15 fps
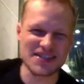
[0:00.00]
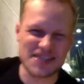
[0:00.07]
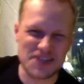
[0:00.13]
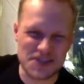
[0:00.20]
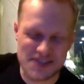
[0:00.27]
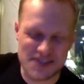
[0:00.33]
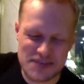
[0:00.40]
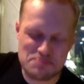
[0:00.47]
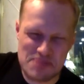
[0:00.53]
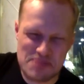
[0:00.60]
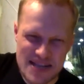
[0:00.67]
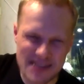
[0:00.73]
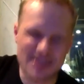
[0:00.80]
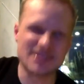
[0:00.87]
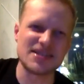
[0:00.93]
did the, did
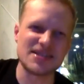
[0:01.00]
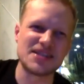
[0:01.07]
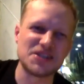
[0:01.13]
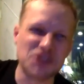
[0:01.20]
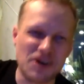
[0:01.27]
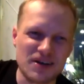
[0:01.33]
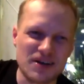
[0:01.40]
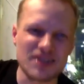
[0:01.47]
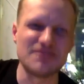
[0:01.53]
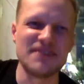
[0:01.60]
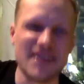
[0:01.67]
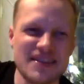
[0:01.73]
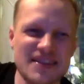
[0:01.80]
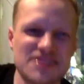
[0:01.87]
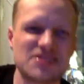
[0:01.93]
Beatty, did the dog
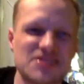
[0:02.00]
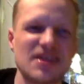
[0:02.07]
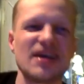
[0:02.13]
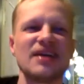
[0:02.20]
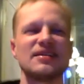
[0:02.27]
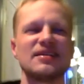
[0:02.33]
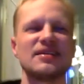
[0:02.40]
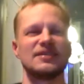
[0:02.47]
invade the chat?